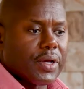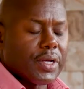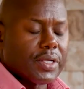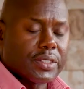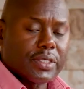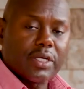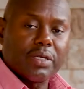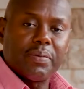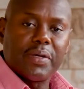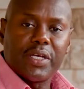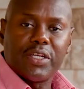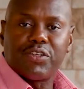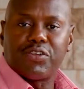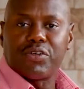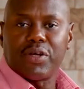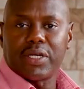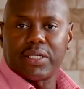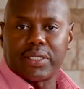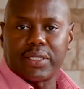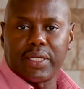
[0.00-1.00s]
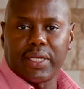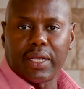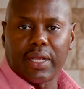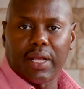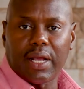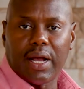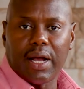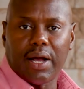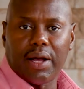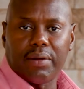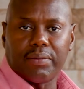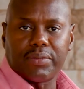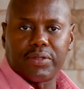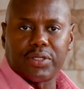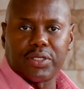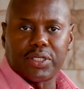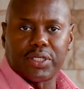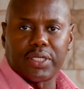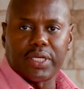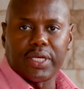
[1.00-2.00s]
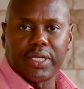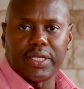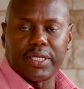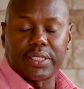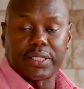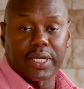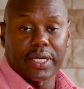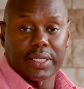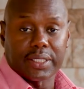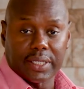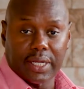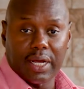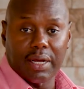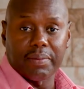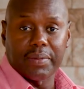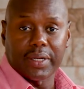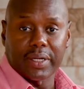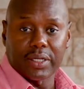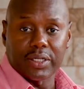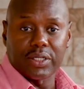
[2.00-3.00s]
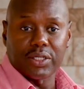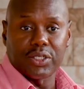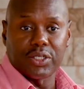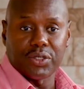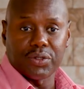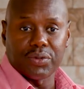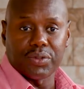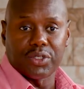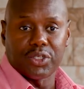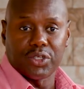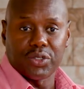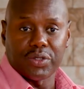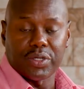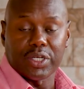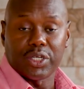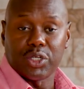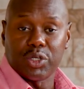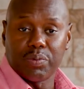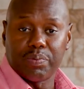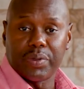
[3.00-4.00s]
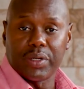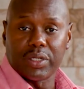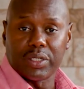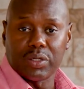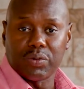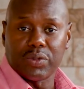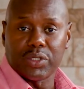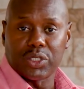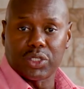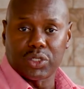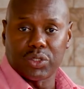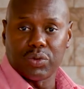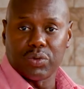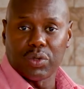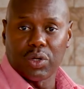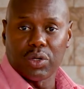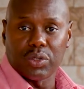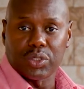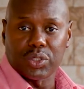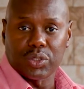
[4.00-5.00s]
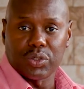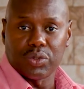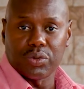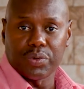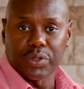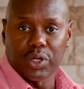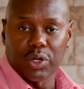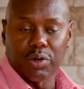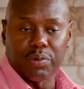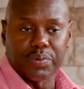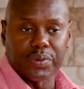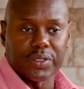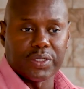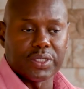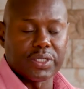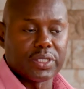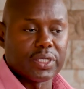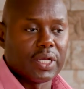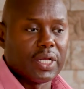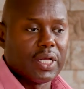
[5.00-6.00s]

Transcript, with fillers: It's going to be interesting um, to see these kids coming to, to the new building when school, school reopens.